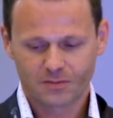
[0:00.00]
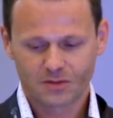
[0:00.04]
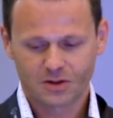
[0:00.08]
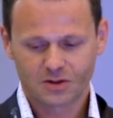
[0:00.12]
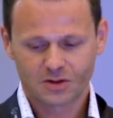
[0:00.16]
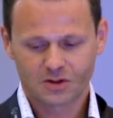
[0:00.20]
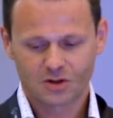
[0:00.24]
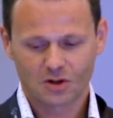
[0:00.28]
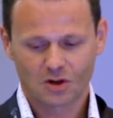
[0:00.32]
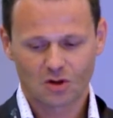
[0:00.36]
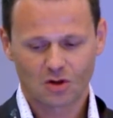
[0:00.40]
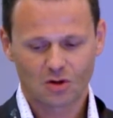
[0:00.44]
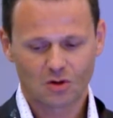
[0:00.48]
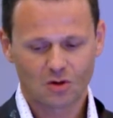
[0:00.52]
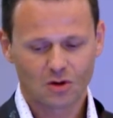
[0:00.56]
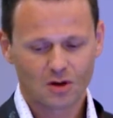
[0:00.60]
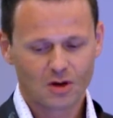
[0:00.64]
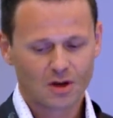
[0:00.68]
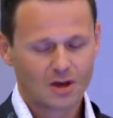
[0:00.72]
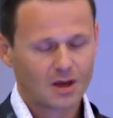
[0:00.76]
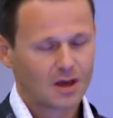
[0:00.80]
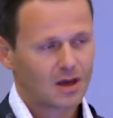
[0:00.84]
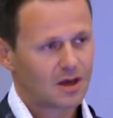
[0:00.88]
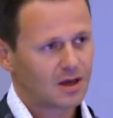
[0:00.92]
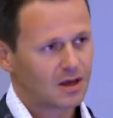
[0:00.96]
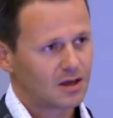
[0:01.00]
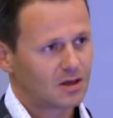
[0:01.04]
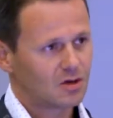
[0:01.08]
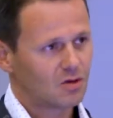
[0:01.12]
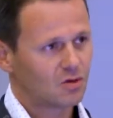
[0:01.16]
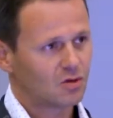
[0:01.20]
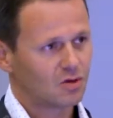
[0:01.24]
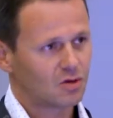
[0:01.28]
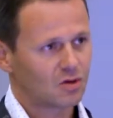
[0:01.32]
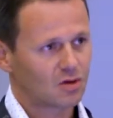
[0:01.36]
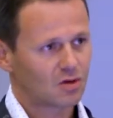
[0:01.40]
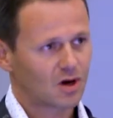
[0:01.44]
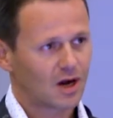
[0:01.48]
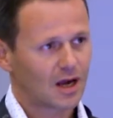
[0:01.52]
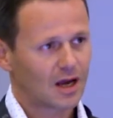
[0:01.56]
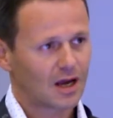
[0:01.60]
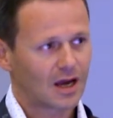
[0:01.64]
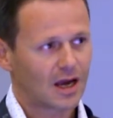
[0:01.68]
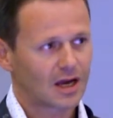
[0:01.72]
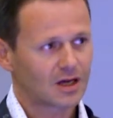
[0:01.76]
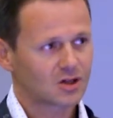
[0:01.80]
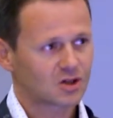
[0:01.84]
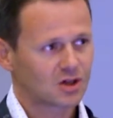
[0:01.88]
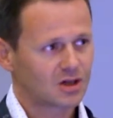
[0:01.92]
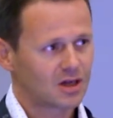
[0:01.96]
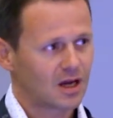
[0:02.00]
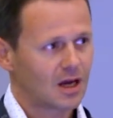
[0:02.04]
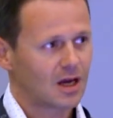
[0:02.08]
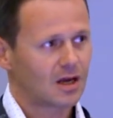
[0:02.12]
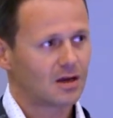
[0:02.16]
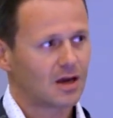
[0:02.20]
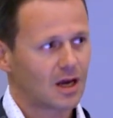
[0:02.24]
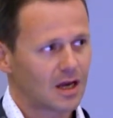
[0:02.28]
So you're actually